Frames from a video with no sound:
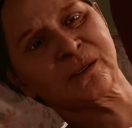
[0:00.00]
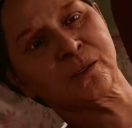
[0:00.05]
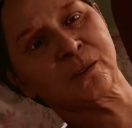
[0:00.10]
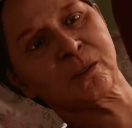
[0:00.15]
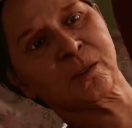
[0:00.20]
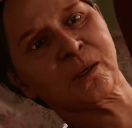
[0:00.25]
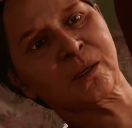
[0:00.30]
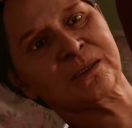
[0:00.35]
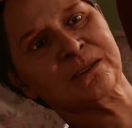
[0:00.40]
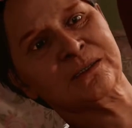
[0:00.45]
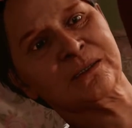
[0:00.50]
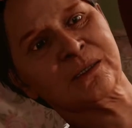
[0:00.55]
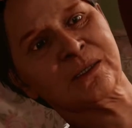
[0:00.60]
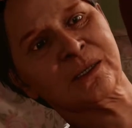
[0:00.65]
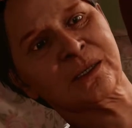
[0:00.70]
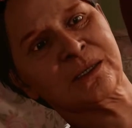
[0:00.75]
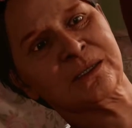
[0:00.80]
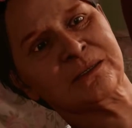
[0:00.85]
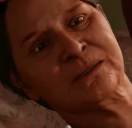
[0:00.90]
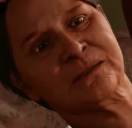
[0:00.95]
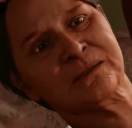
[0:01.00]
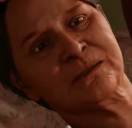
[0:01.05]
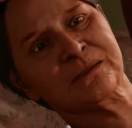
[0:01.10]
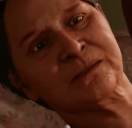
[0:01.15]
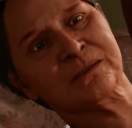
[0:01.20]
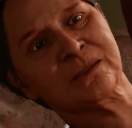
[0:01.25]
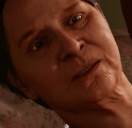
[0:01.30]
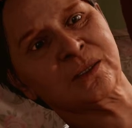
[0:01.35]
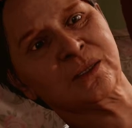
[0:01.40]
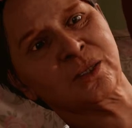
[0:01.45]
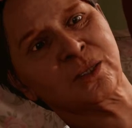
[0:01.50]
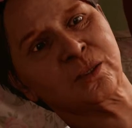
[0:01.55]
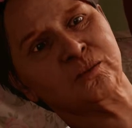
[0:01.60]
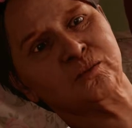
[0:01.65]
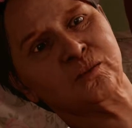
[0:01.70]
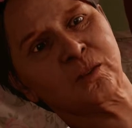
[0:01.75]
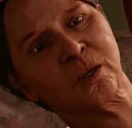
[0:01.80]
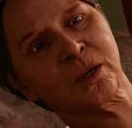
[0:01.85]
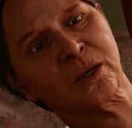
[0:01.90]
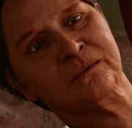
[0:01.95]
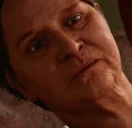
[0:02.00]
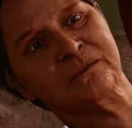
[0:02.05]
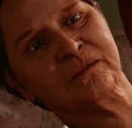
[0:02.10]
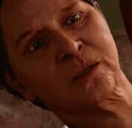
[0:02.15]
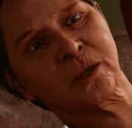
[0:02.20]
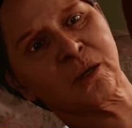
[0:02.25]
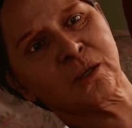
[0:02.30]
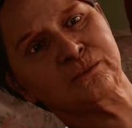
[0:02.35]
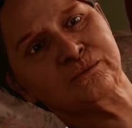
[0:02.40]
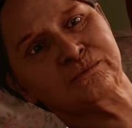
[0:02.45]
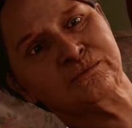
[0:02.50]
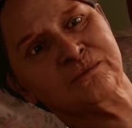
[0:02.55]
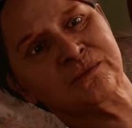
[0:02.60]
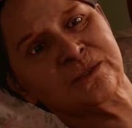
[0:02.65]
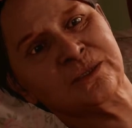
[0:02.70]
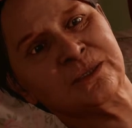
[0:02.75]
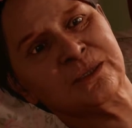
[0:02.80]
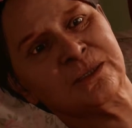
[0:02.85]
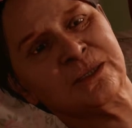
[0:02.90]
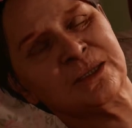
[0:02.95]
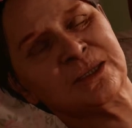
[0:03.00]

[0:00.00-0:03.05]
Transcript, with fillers: You are not one of those